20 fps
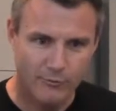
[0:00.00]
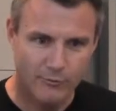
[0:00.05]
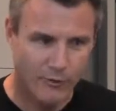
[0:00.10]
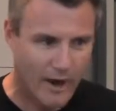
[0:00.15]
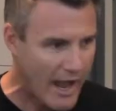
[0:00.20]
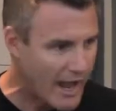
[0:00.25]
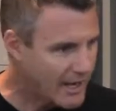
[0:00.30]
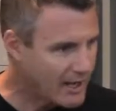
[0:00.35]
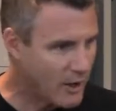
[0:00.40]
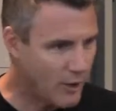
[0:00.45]

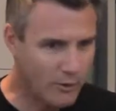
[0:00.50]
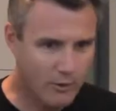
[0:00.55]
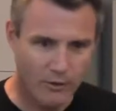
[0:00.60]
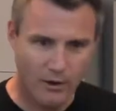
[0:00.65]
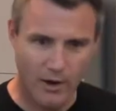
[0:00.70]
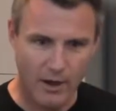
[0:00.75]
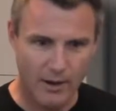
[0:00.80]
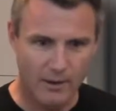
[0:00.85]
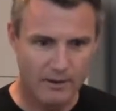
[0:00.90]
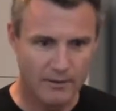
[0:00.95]
Fried
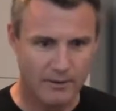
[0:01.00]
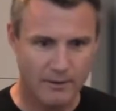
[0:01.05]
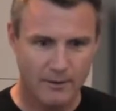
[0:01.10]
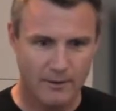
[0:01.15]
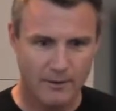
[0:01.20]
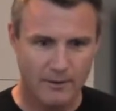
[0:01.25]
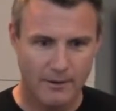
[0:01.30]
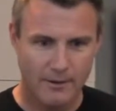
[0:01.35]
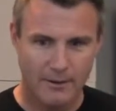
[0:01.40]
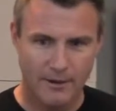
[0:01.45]
okra,
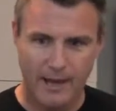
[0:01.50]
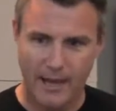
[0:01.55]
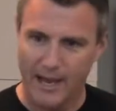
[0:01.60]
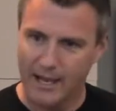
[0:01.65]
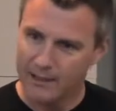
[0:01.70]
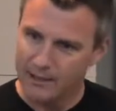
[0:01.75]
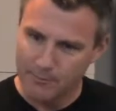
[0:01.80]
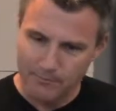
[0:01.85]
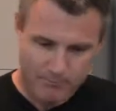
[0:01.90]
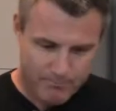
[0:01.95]

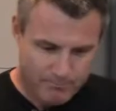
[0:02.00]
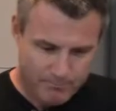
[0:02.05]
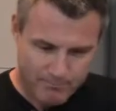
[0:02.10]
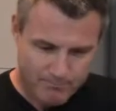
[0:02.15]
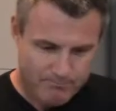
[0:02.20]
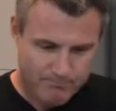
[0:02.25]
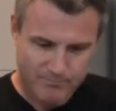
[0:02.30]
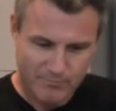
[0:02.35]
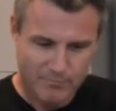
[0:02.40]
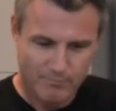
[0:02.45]
had the
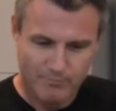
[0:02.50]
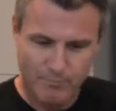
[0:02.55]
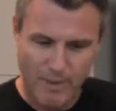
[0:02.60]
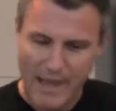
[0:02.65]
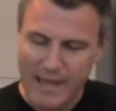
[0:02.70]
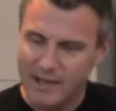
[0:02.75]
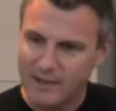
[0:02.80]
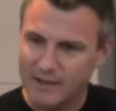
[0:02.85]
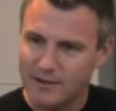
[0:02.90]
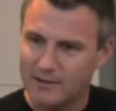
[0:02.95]

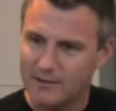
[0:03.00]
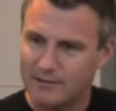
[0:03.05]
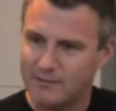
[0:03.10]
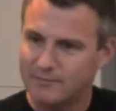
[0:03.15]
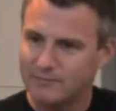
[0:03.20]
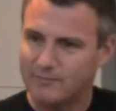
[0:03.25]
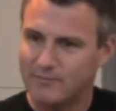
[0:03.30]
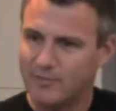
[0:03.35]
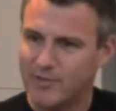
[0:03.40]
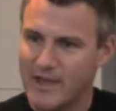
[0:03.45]
bacon
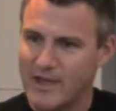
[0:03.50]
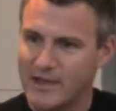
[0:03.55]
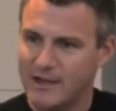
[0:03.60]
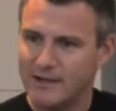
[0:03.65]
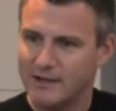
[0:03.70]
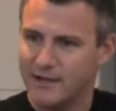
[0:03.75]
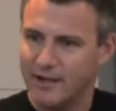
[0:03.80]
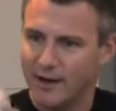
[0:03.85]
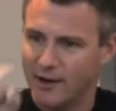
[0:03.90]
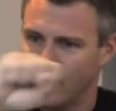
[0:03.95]

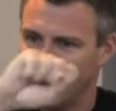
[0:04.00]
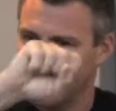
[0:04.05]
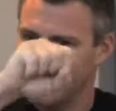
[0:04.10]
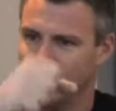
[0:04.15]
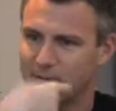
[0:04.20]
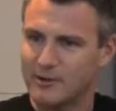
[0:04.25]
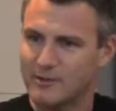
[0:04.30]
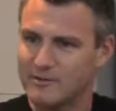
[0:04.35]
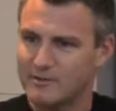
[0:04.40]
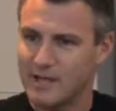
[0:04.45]
thing, you know,
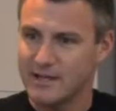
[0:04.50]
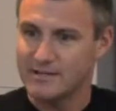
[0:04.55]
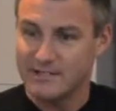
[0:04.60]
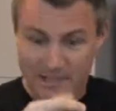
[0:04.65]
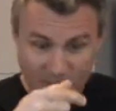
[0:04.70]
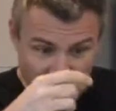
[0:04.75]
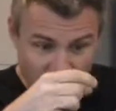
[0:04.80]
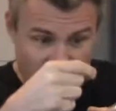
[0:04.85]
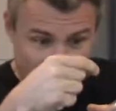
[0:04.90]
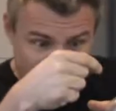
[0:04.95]
where it's
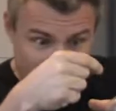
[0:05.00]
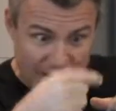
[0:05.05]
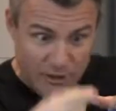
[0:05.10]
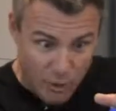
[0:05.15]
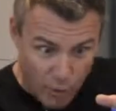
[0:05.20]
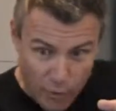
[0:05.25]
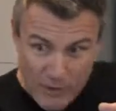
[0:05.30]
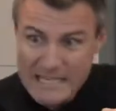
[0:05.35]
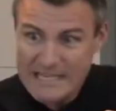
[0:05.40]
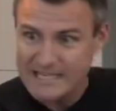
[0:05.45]
literally said
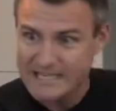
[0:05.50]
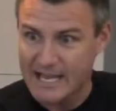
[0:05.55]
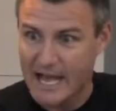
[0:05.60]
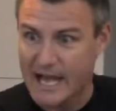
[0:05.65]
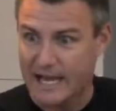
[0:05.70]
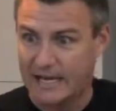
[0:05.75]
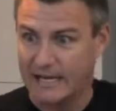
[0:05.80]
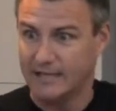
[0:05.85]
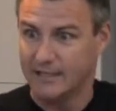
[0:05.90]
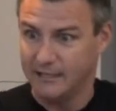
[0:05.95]
grease
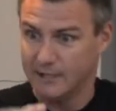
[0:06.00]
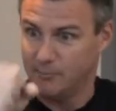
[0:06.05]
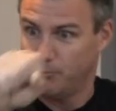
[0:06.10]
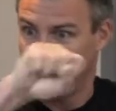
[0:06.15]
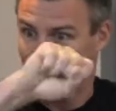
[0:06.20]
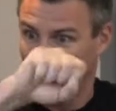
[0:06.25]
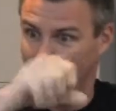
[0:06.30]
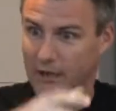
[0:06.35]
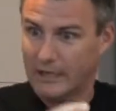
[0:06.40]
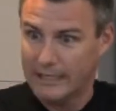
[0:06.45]
on it, and you
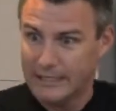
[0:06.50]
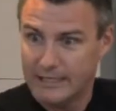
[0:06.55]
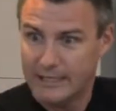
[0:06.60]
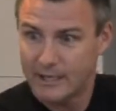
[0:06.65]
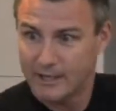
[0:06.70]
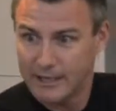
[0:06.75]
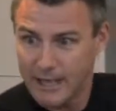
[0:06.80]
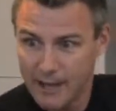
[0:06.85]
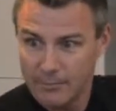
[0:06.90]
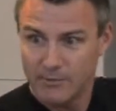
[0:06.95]
poured it in
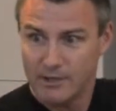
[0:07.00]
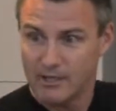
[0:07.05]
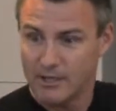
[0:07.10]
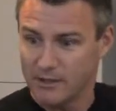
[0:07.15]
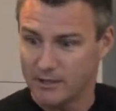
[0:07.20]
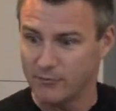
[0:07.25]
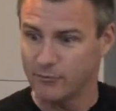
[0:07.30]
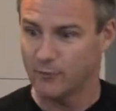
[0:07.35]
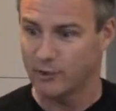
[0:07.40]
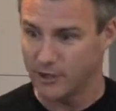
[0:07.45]
there and kept it
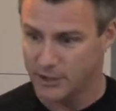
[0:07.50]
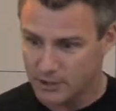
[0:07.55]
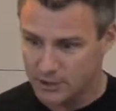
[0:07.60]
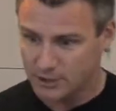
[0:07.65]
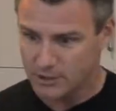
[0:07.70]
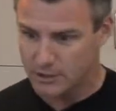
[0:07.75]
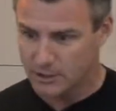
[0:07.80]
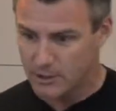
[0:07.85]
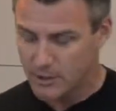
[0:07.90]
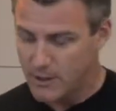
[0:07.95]
in the fridge.